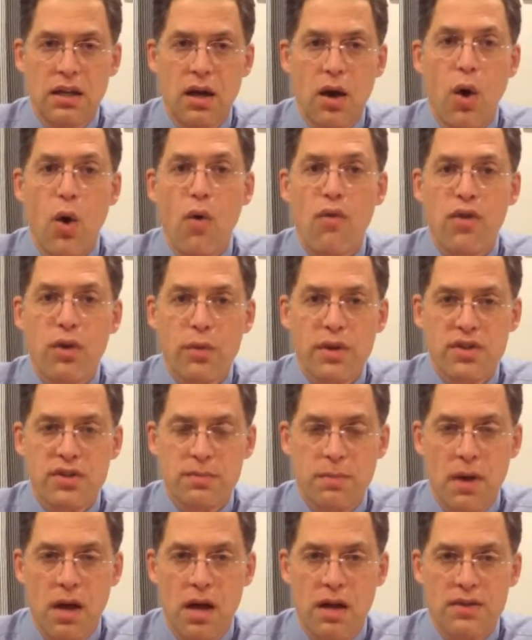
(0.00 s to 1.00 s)
over
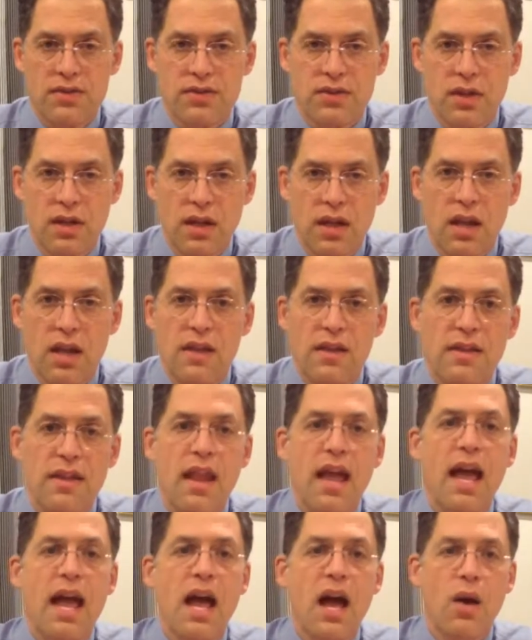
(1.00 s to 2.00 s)
response,
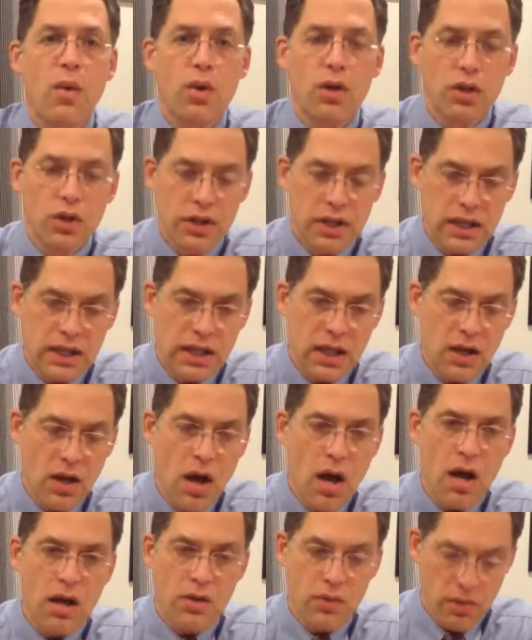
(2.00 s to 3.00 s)
now we're looking at
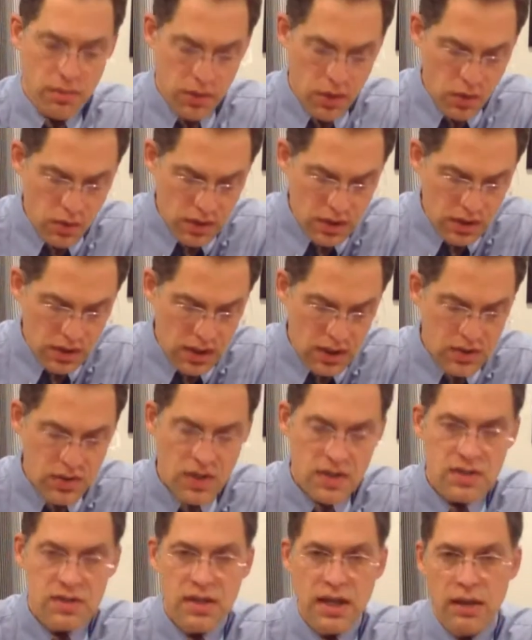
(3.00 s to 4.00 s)
autoimmune
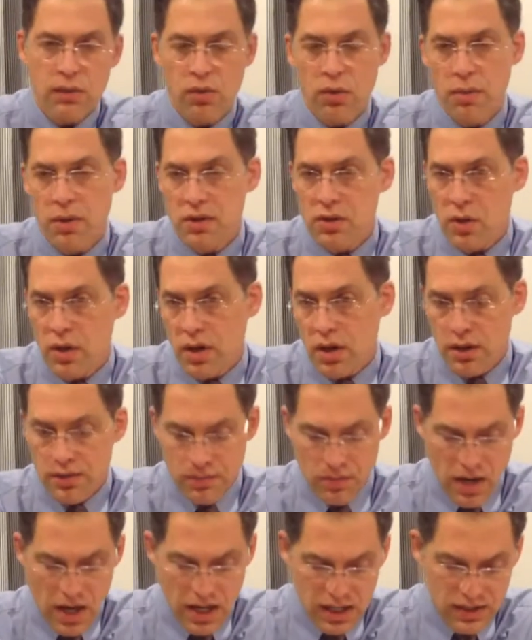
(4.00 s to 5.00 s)
conditions like rheumatoid
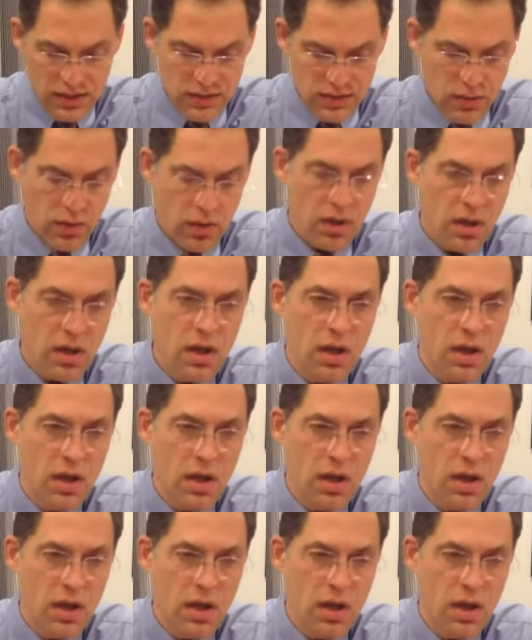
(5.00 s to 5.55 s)
arthritis, or